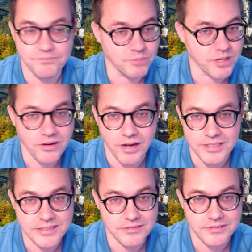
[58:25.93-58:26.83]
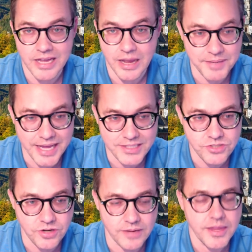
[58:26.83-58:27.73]
book a consult, happy to
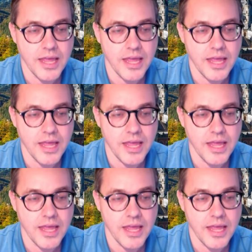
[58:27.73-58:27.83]
answer it.